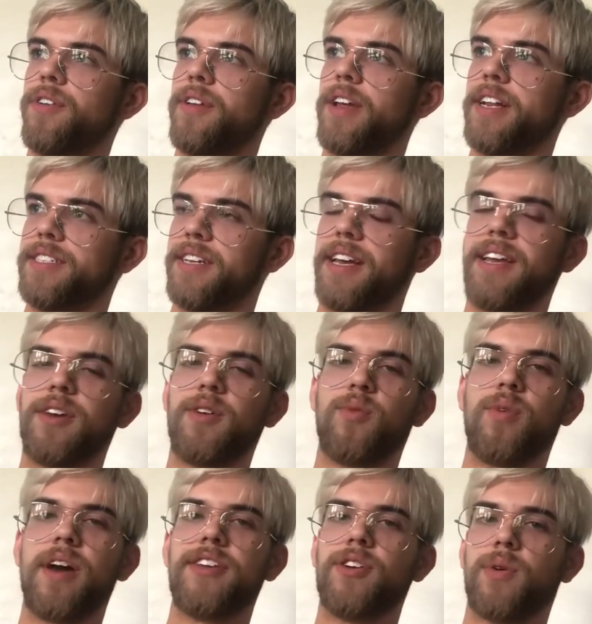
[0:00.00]
it's in a
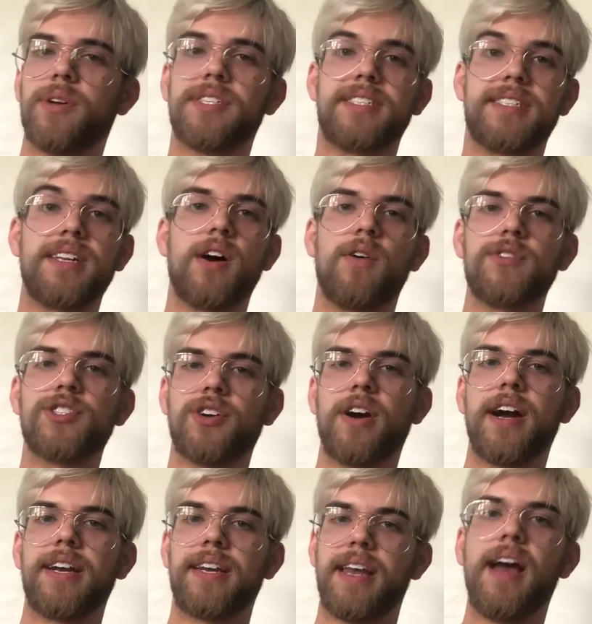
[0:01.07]
way yourself
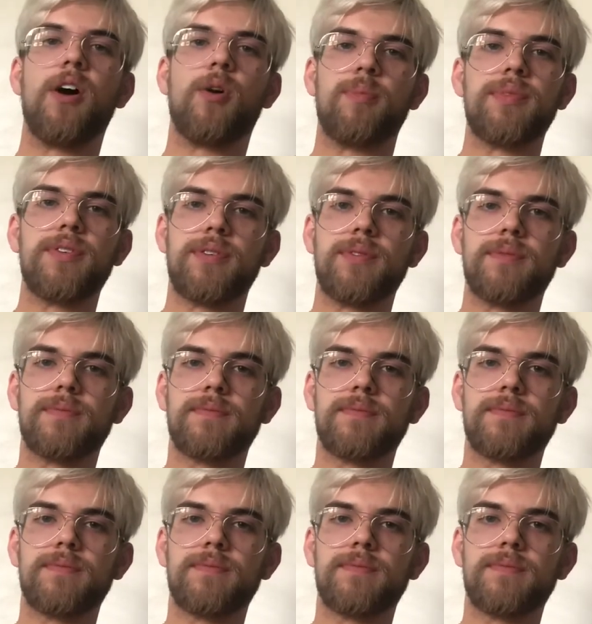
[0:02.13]
trying to help you.